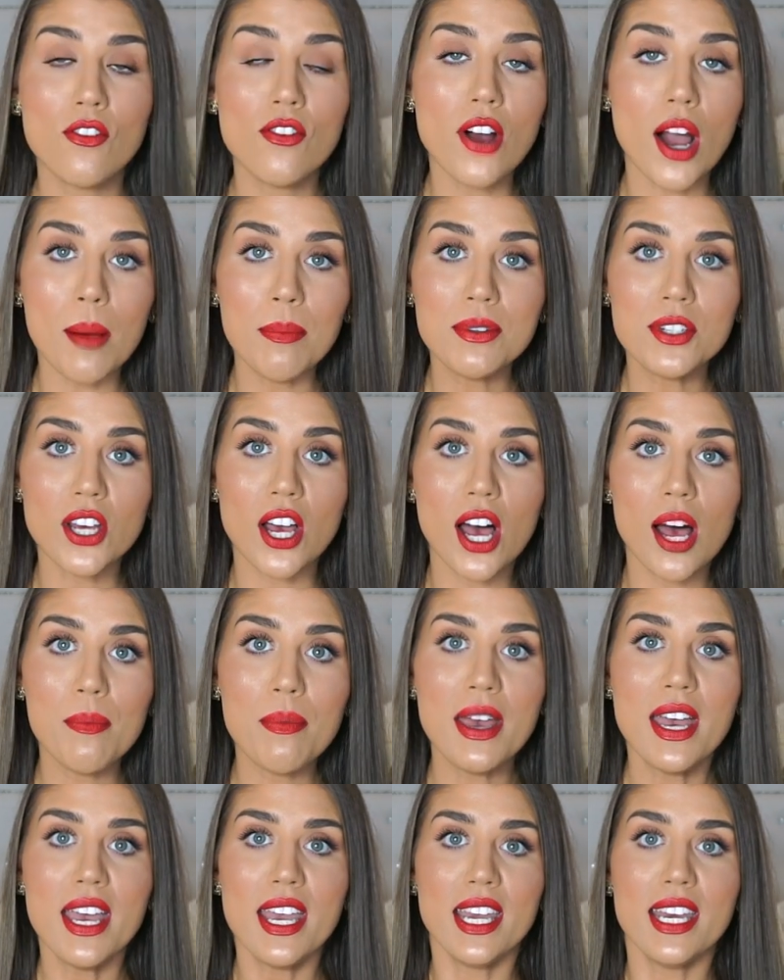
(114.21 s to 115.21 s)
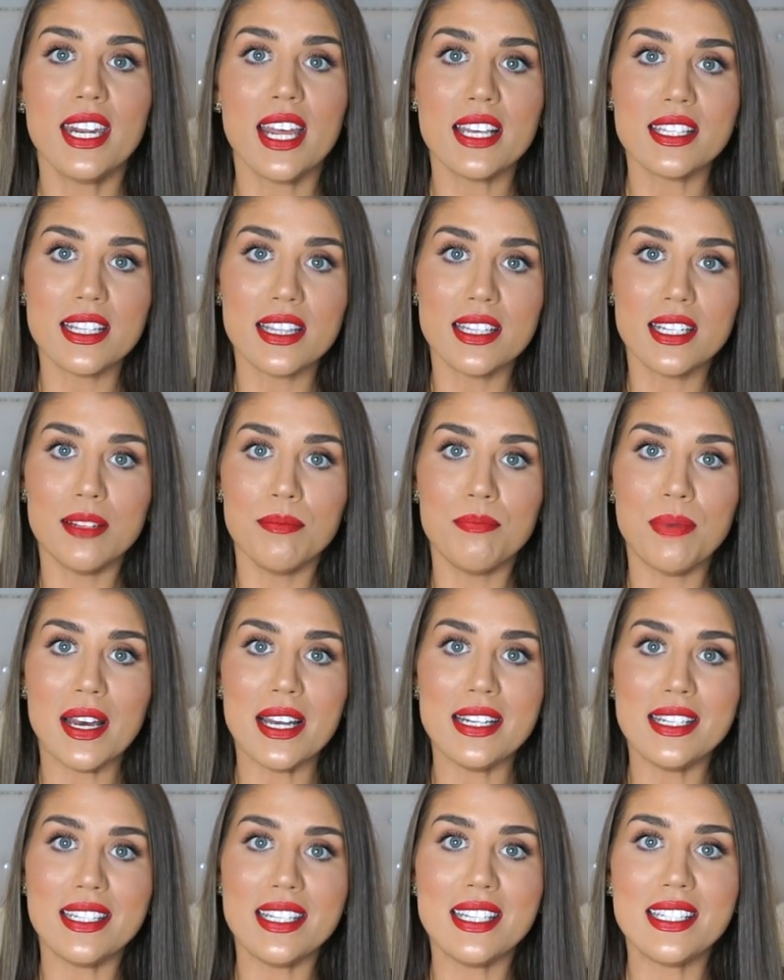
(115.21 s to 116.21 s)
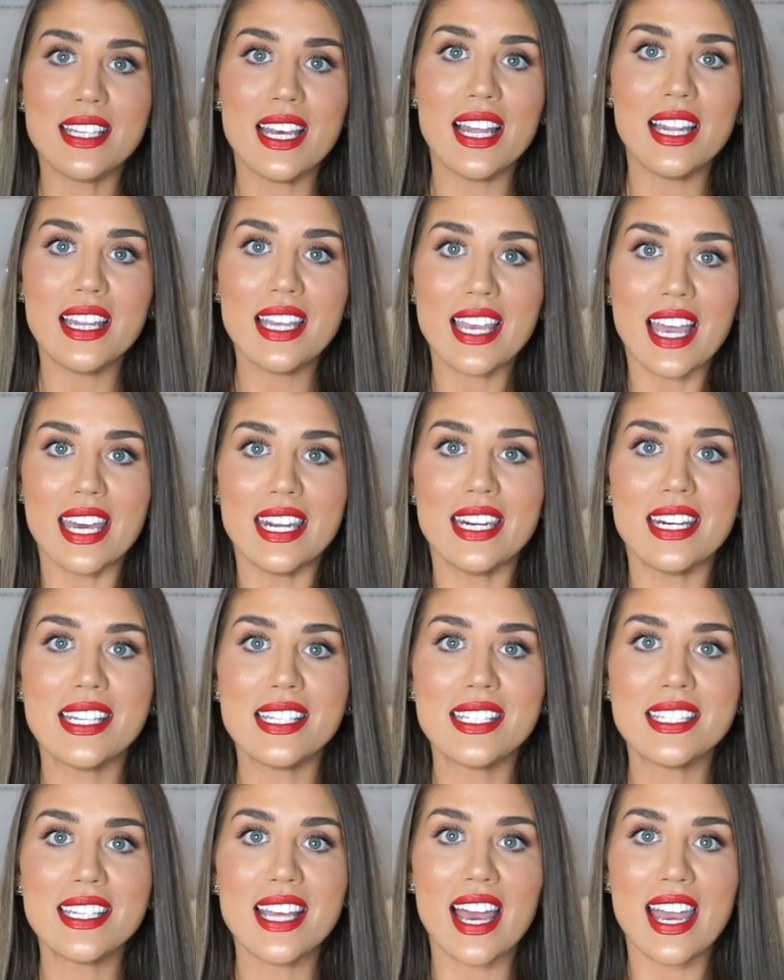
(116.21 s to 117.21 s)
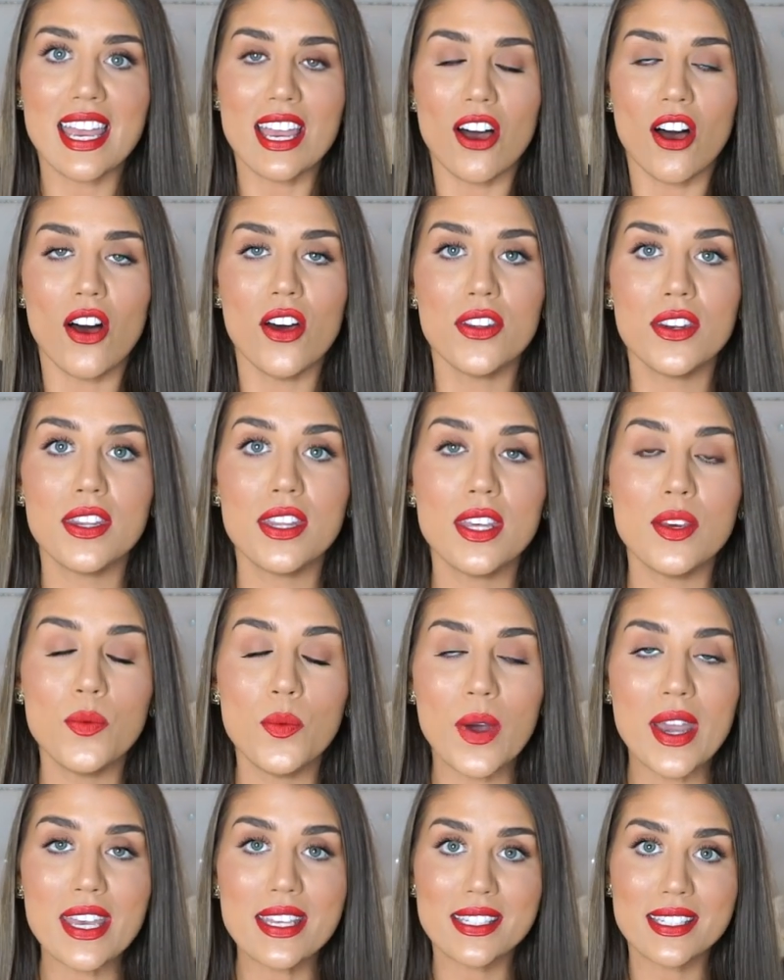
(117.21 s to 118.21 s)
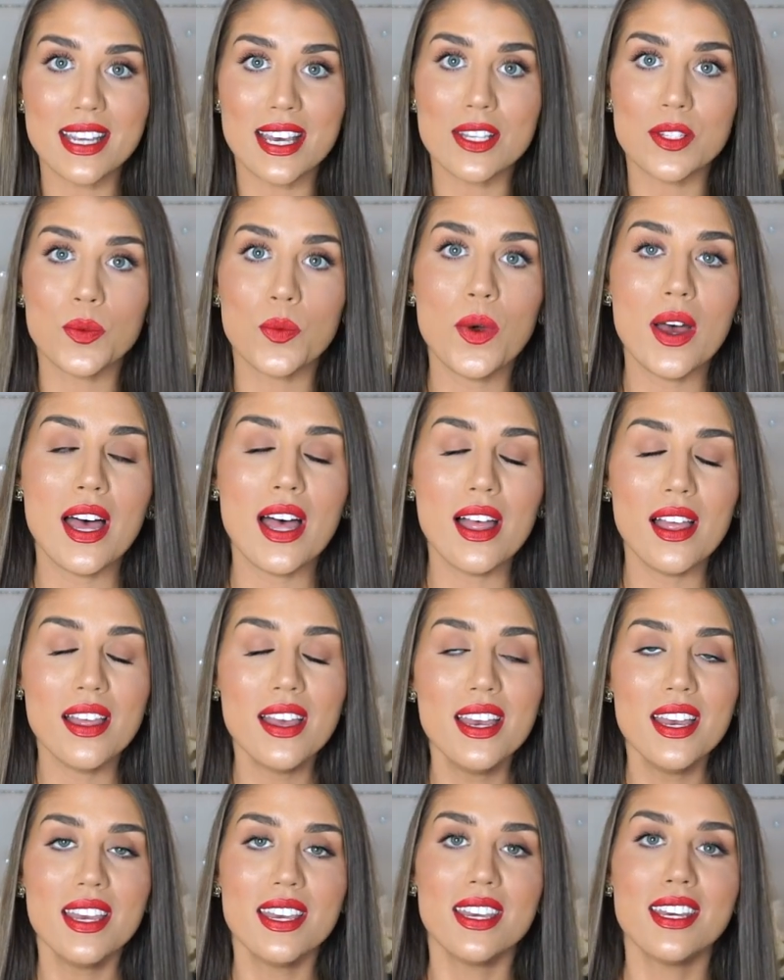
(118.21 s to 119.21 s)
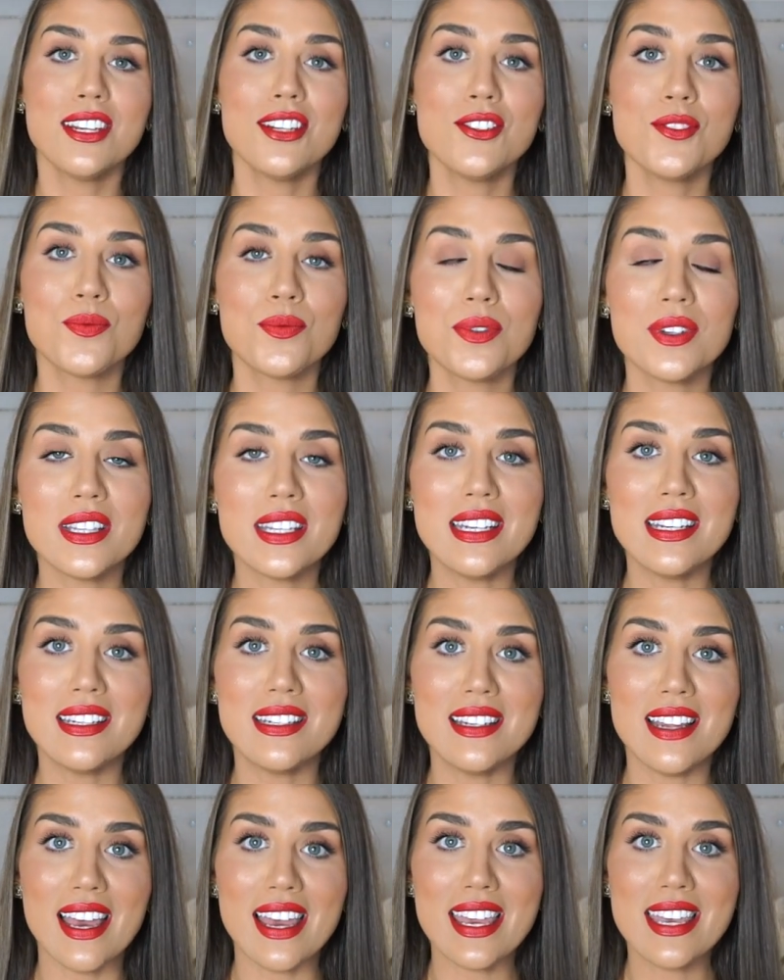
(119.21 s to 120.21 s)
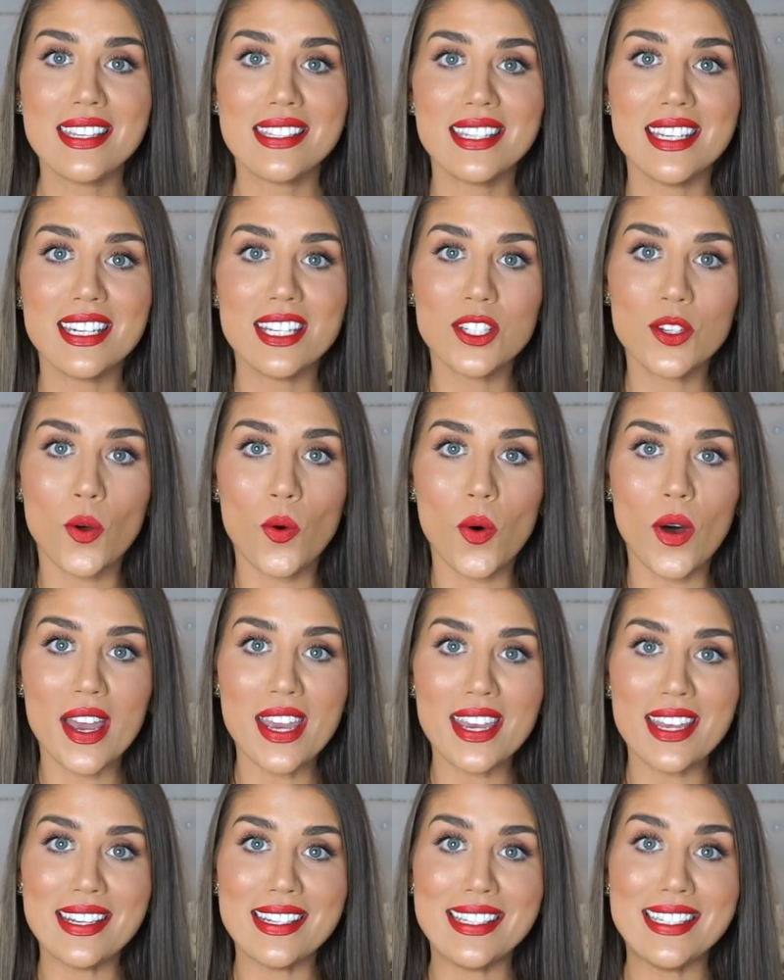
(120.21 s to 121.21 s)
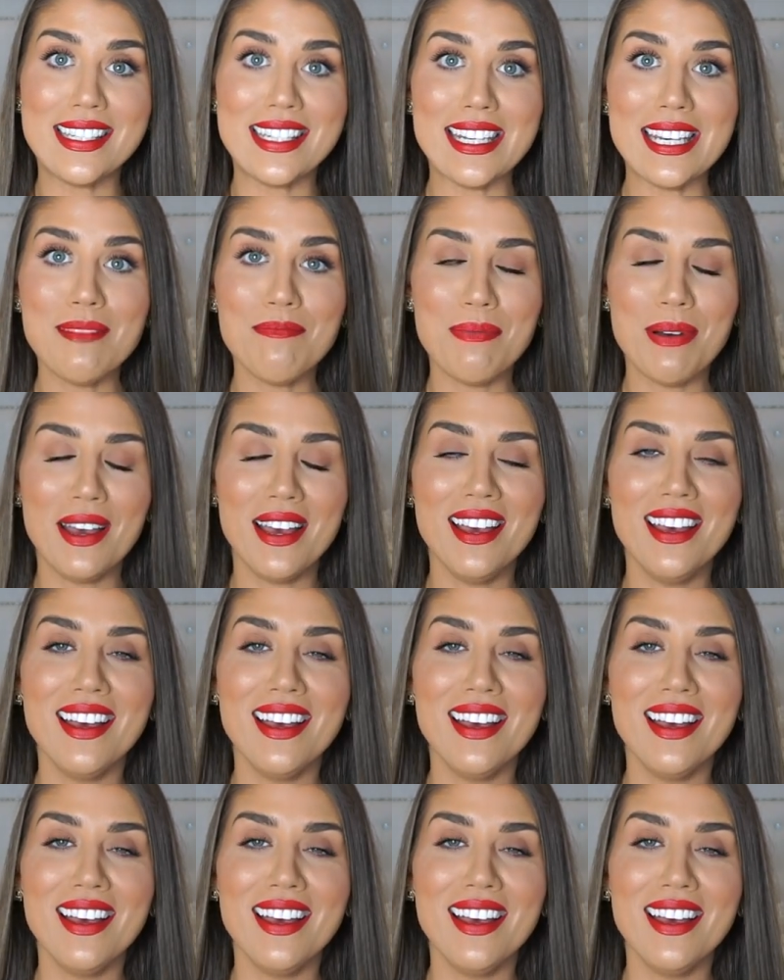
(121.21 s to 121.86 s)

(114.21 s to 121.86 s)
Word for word: crop top. It has a little button detailing and it is tight on the waist as well. It is really nice. It is quite deep